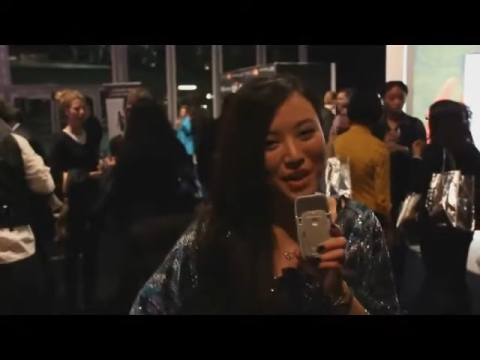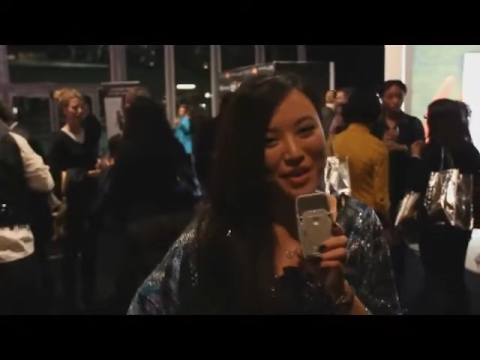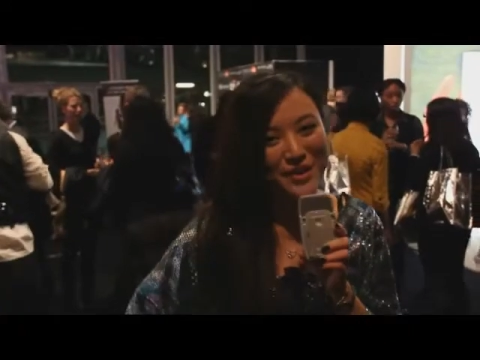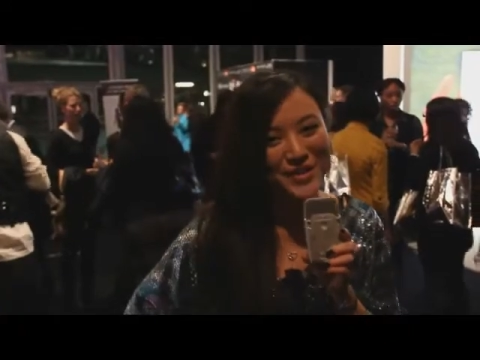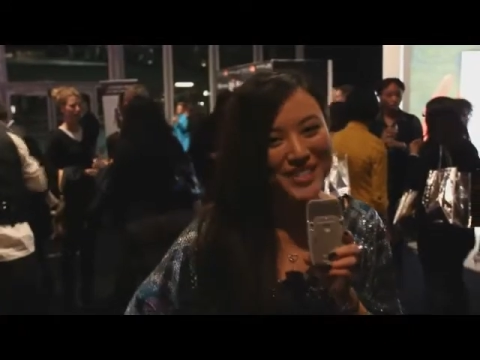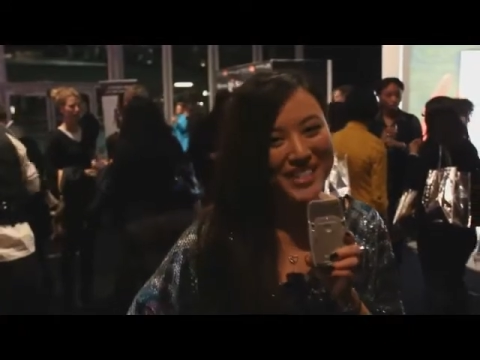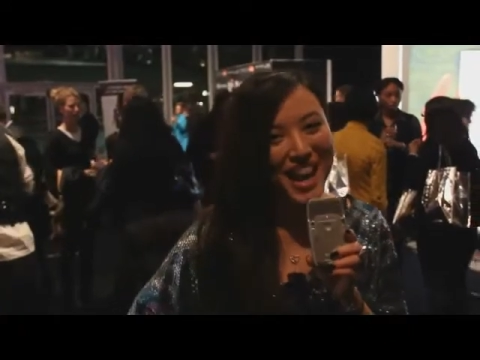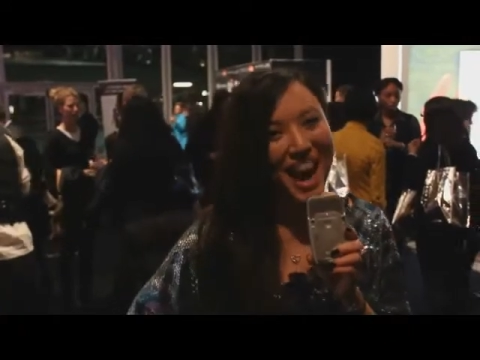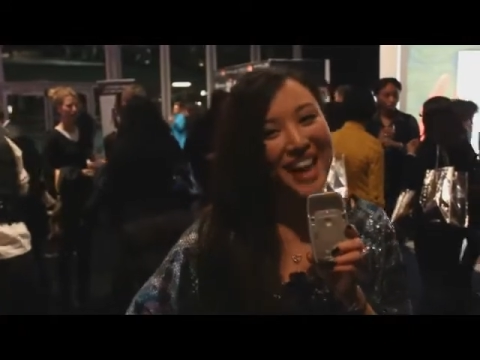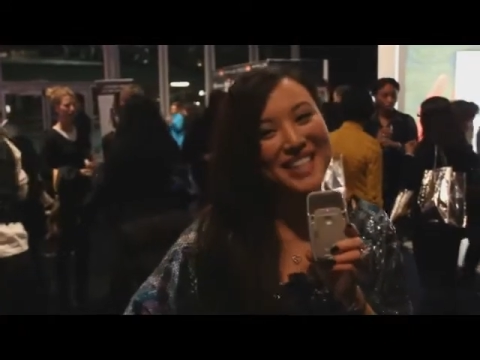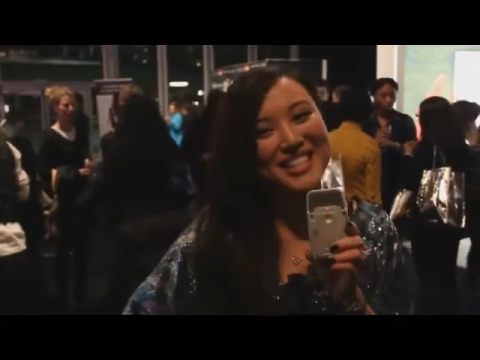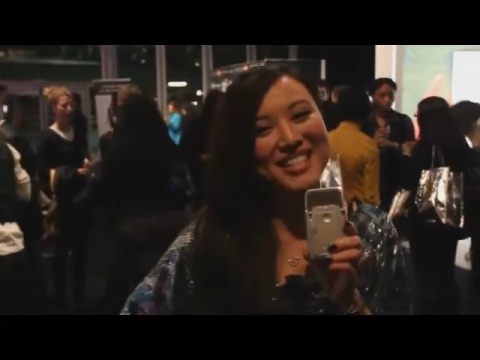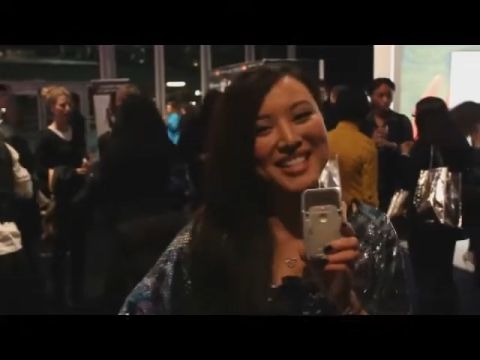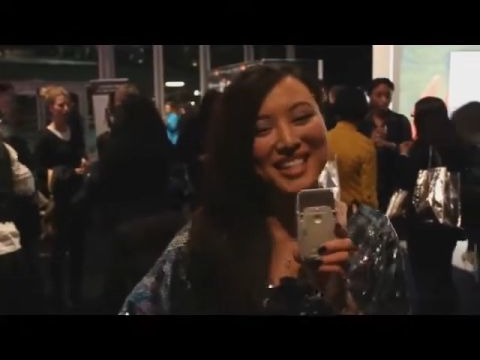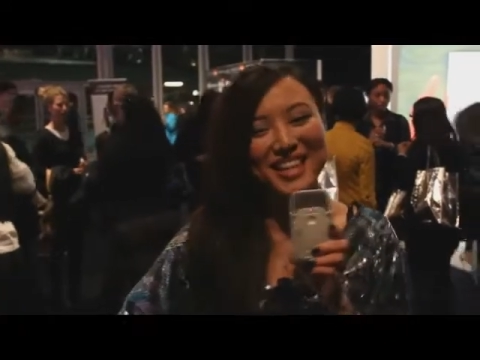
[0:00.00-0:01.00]
host,
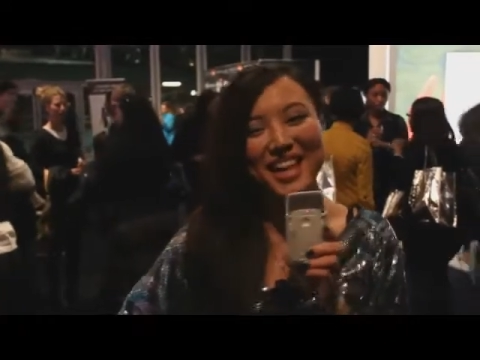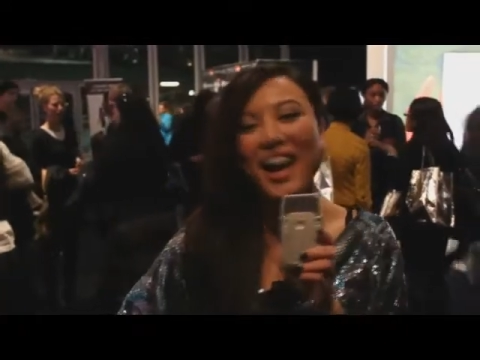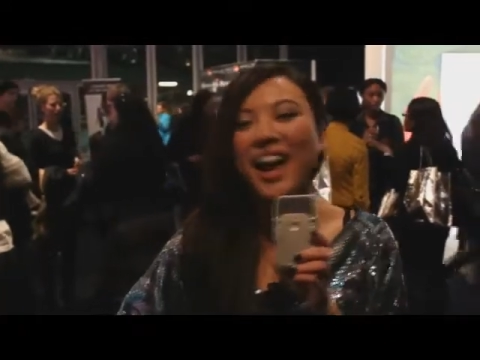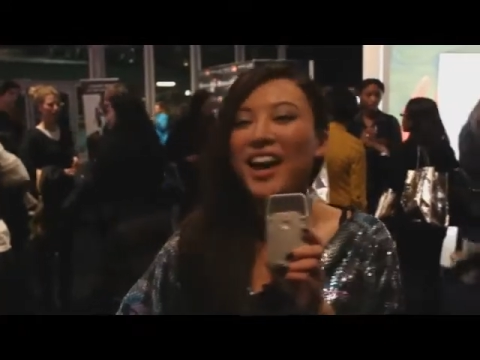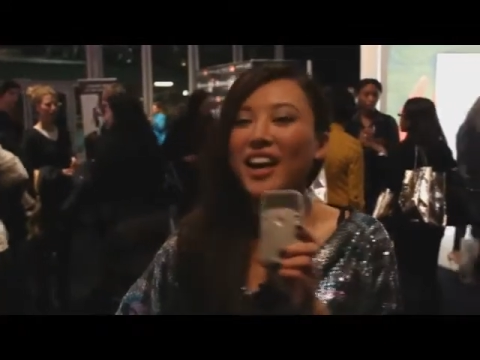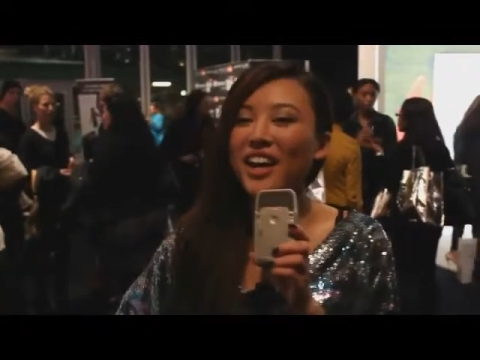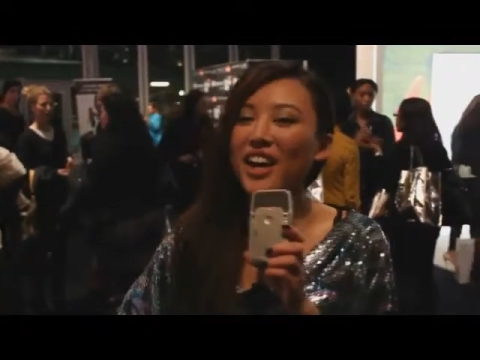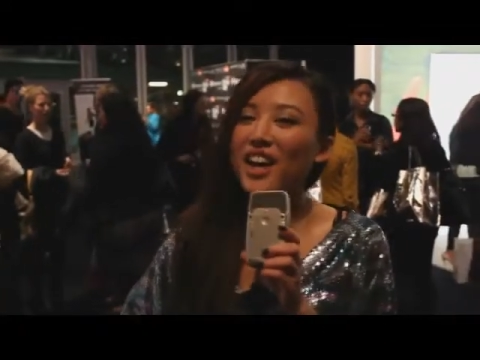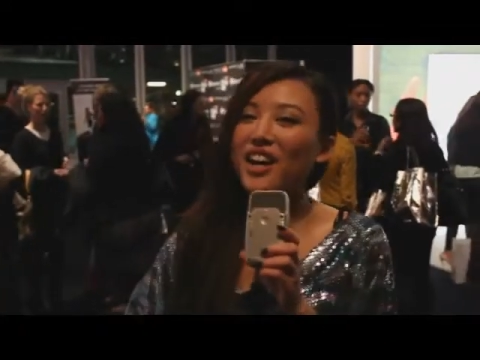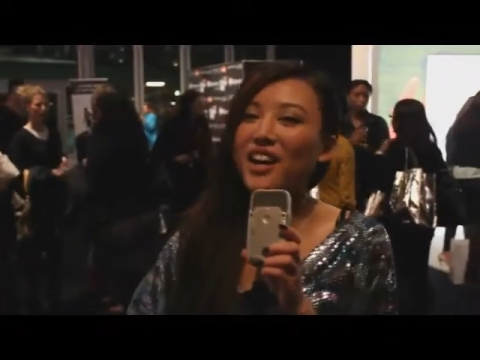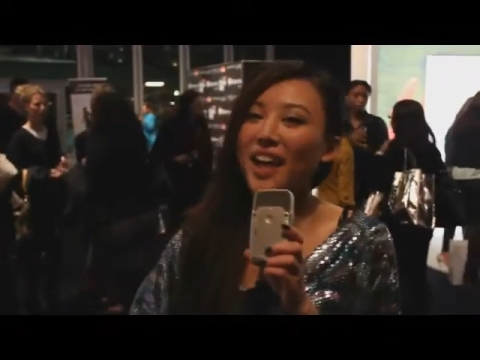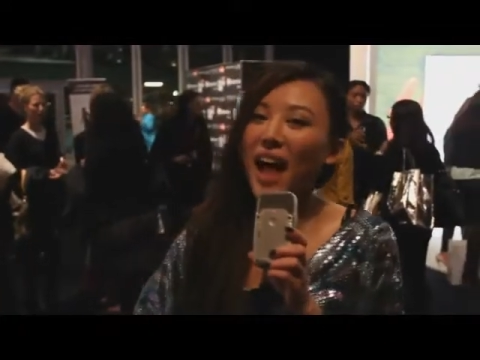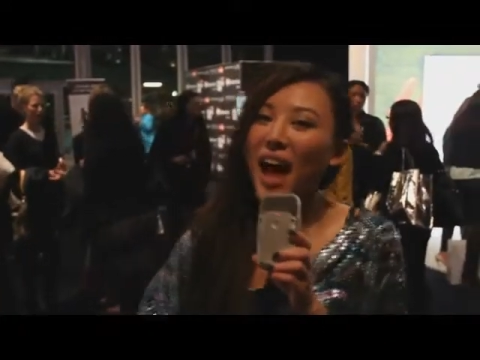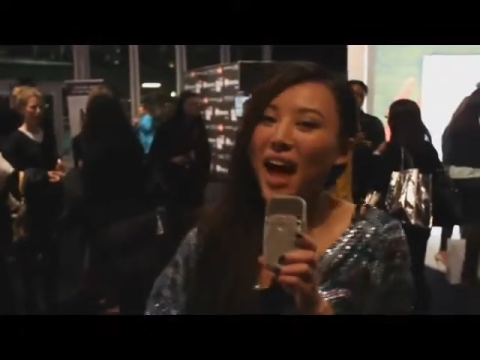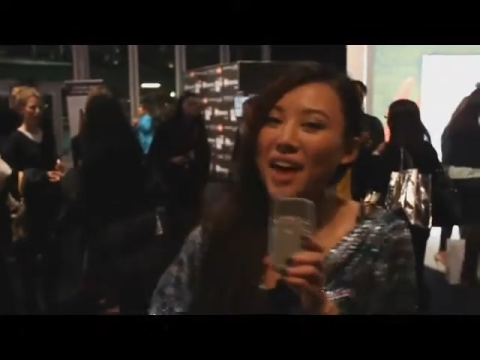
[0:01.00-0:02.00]
Agnes Zee, here
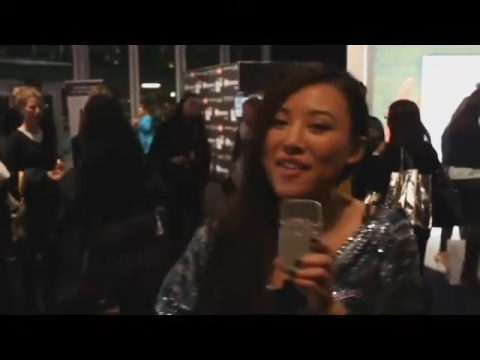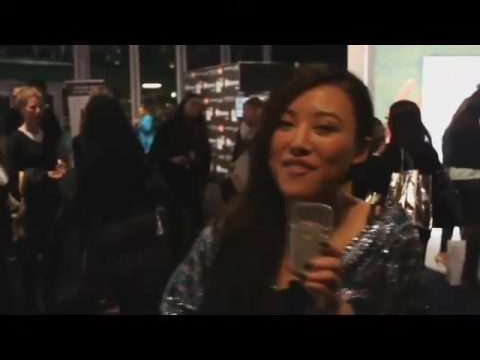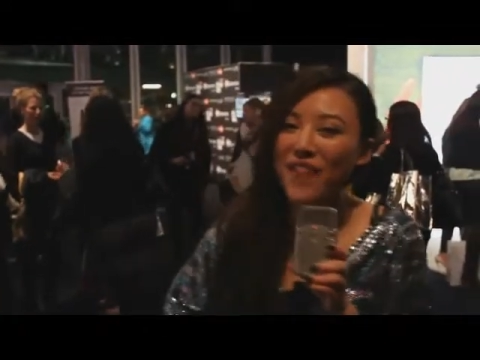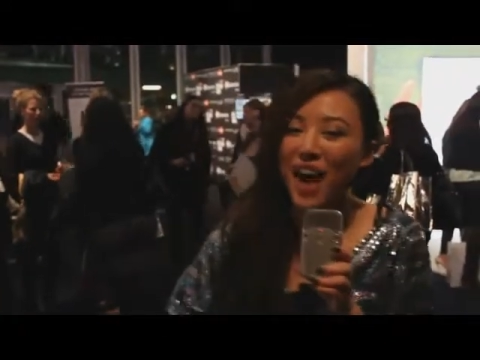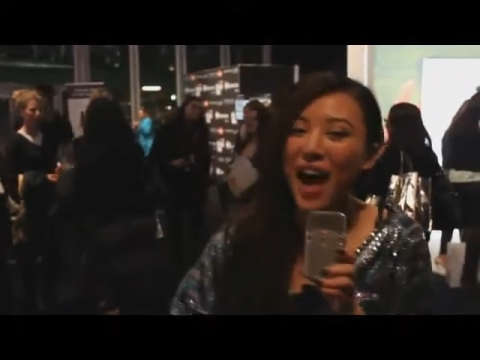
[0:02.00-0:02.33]
live